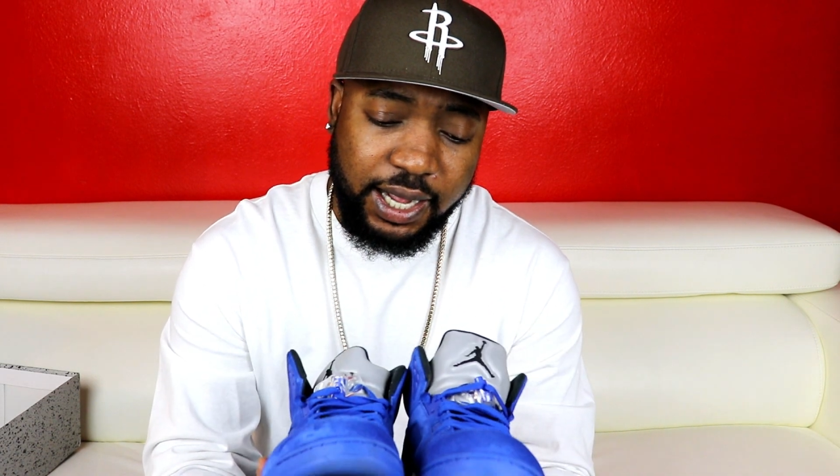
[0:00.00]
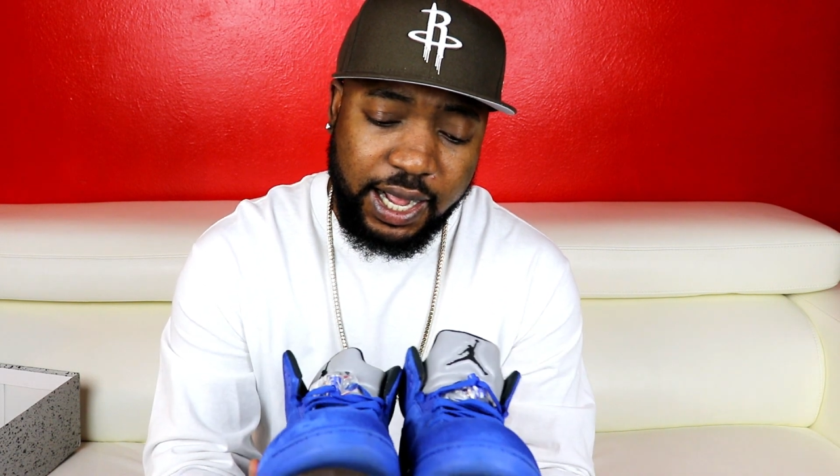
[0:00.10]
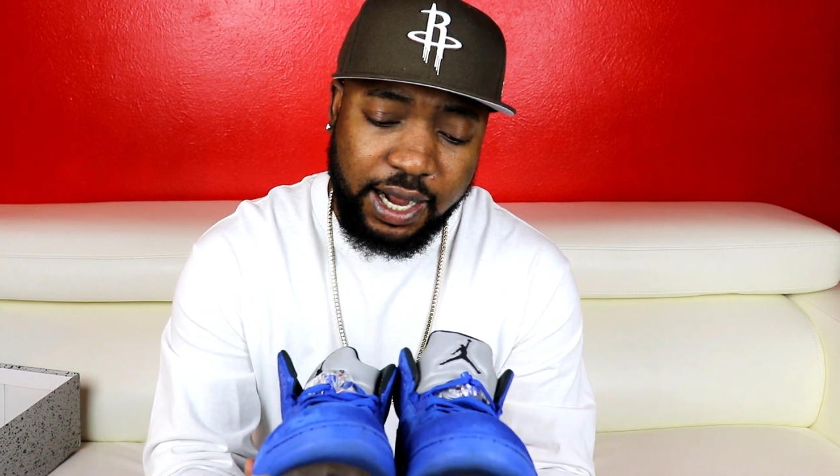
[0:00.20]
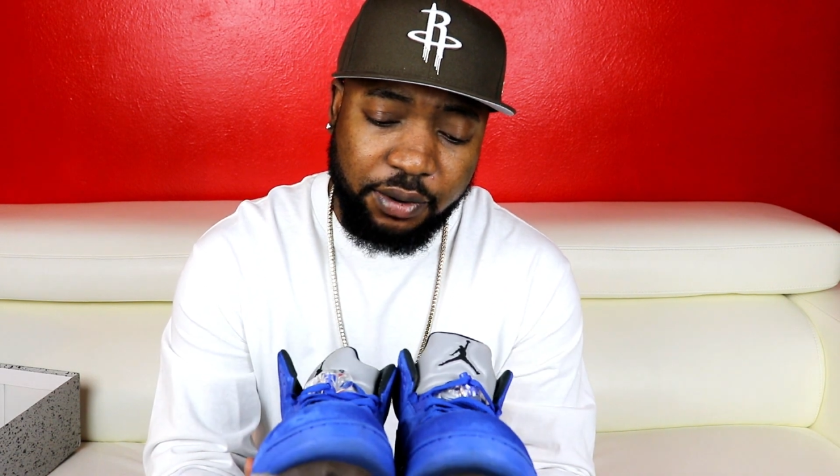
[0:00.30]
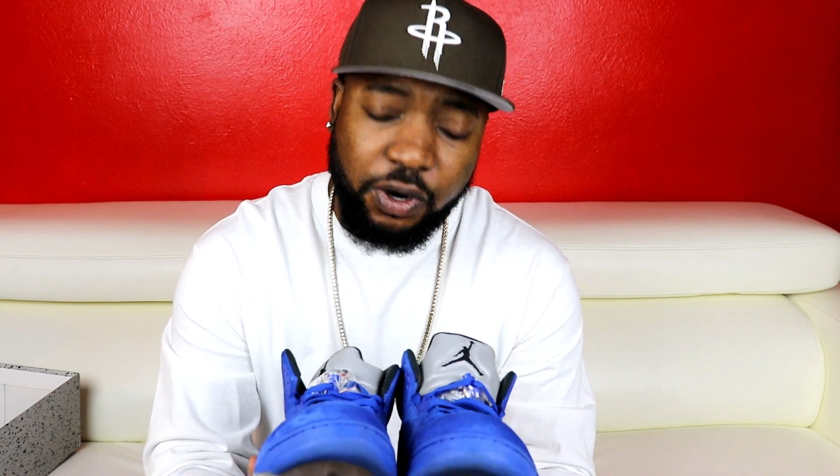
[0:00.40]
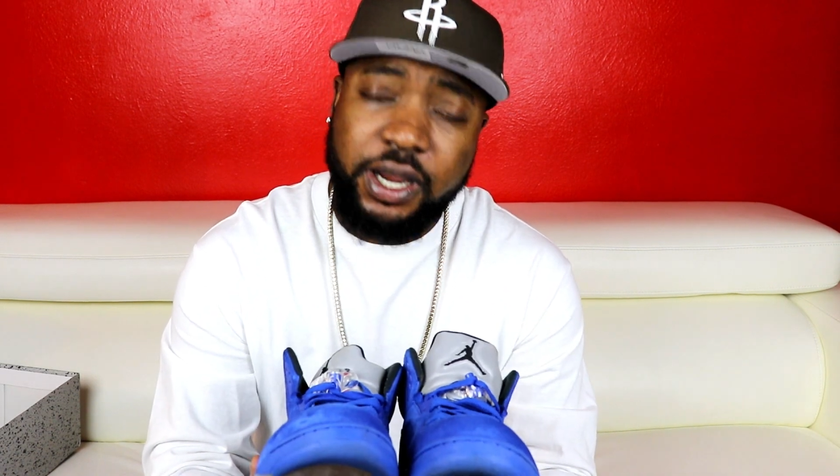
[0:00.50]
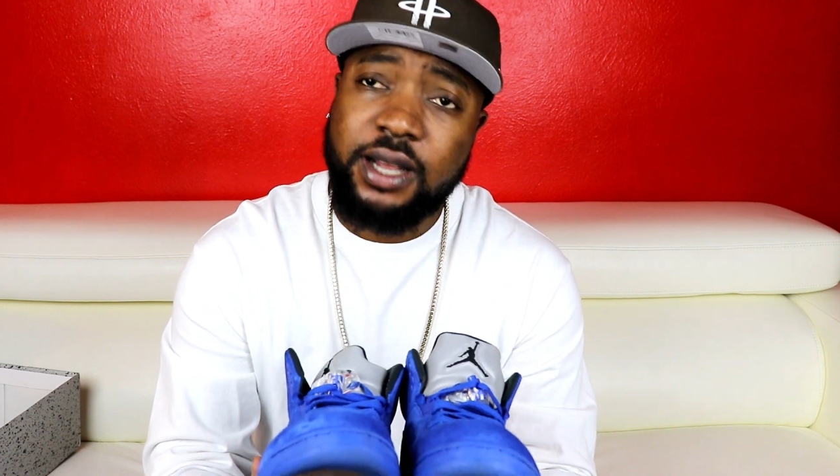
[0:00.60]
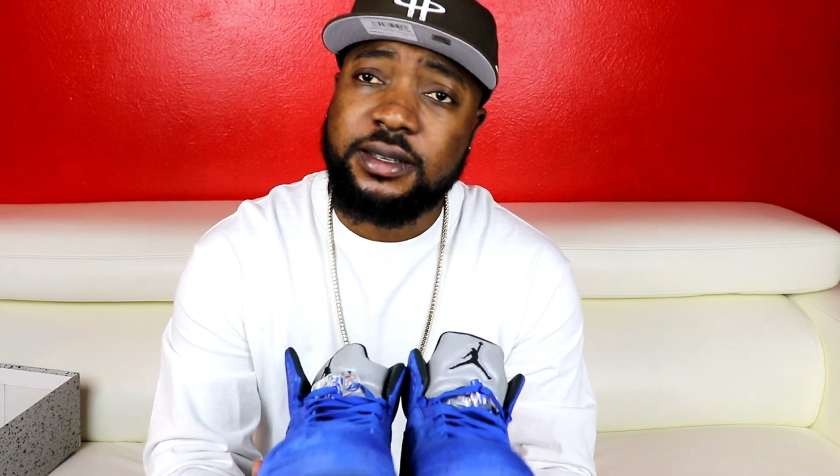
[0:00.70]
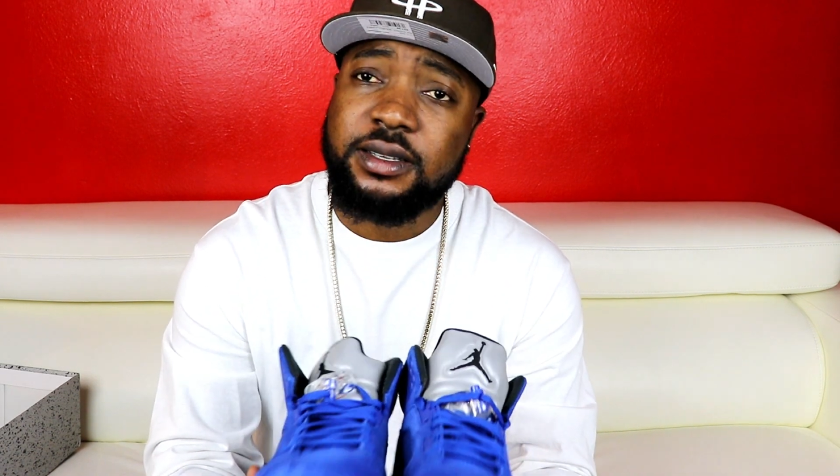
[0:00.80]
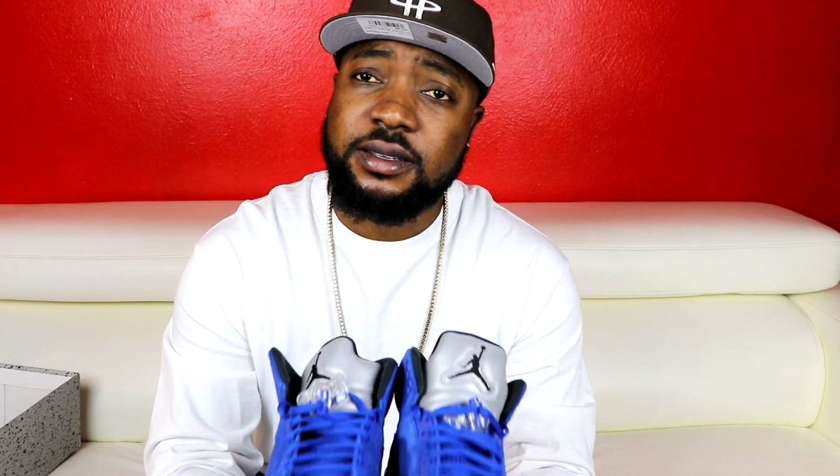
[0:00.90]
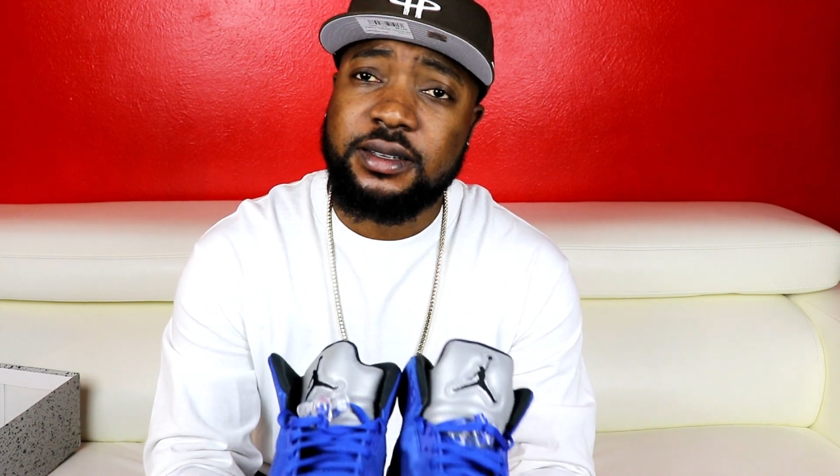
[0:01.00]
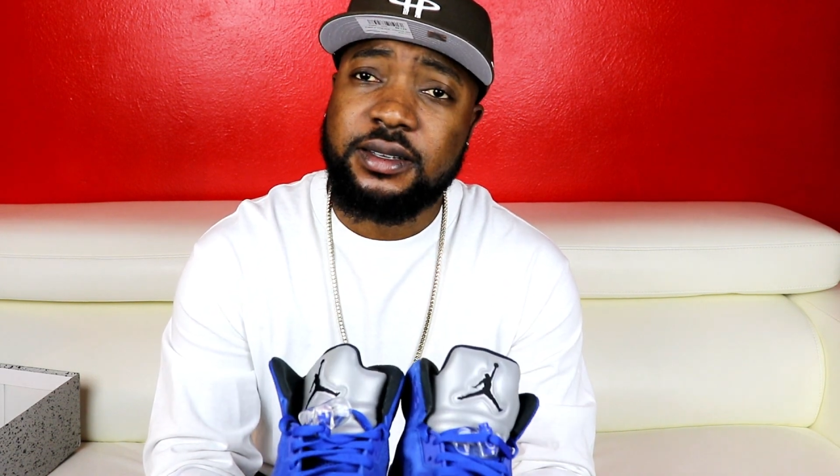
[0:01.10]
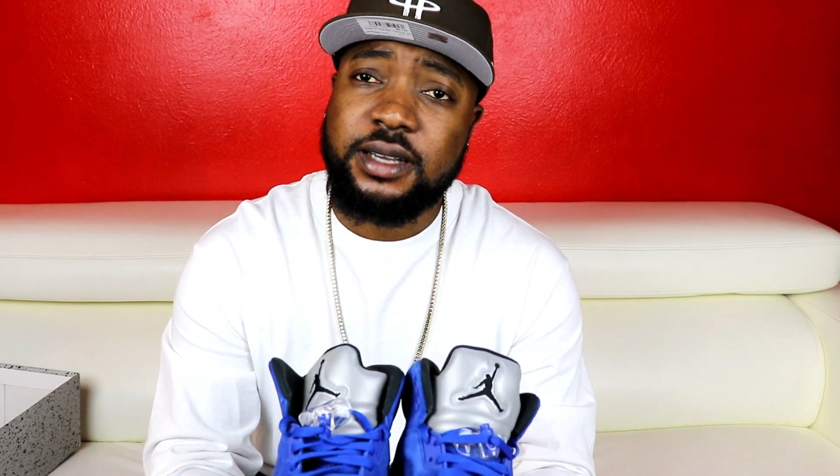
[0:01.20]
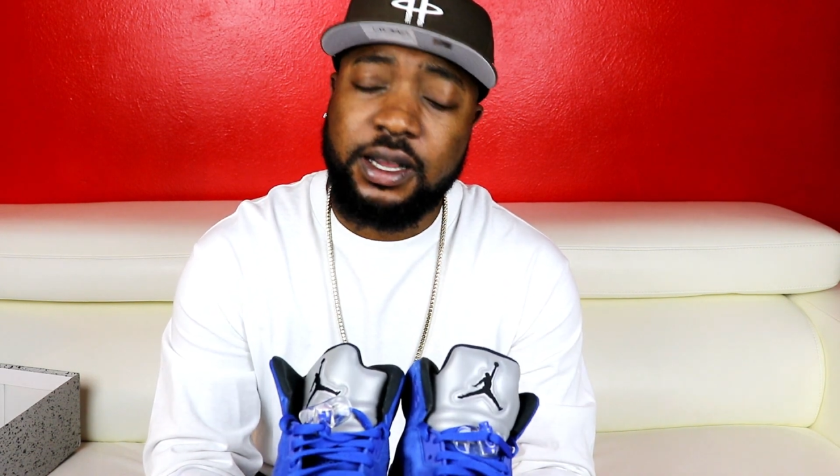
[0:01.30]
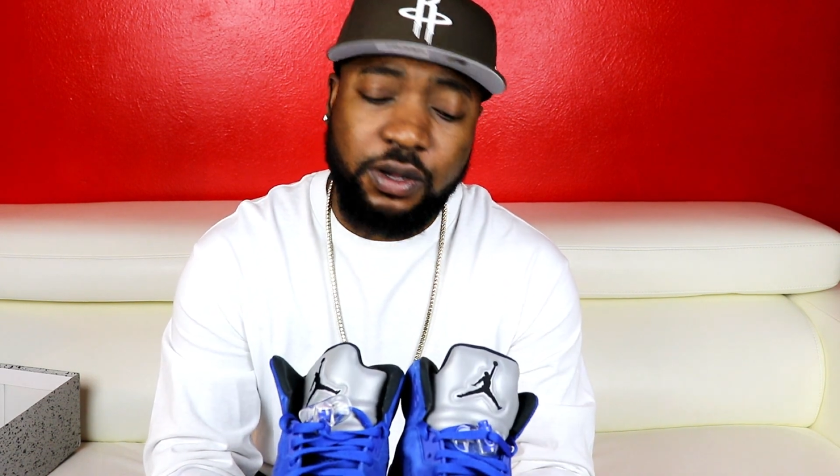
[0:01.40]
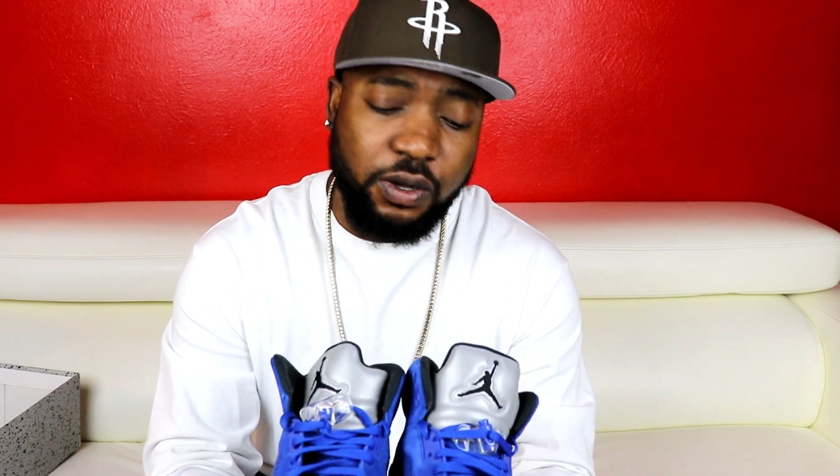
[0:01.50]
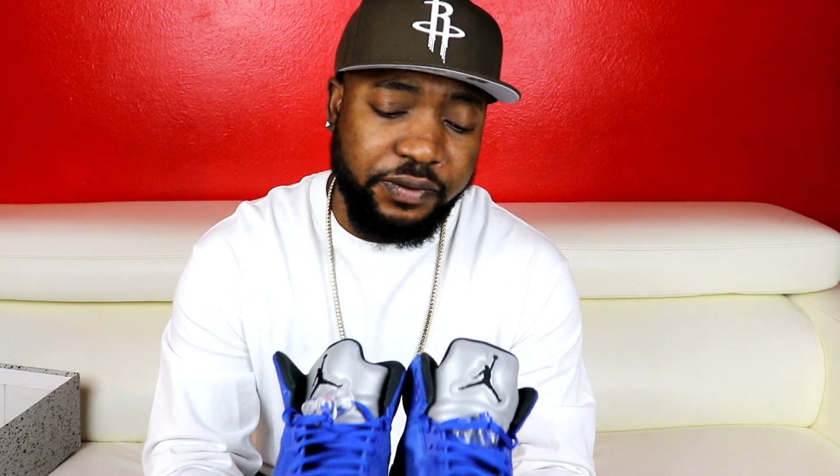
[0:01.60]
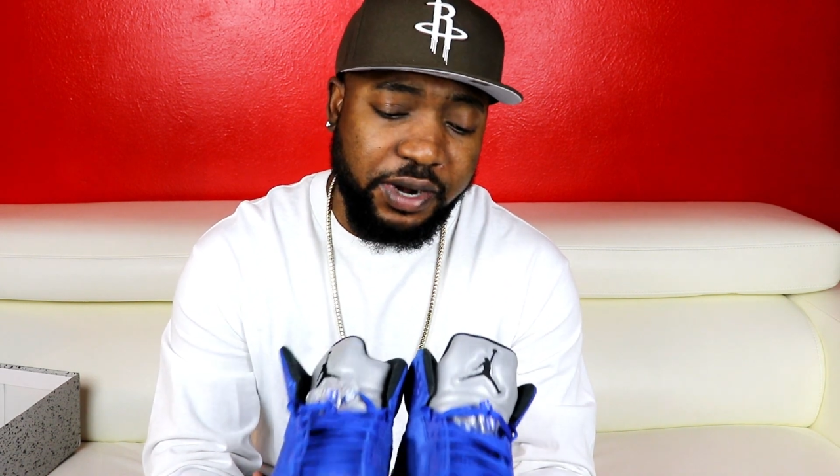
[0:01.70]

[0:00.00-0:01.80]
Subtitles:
Royals can go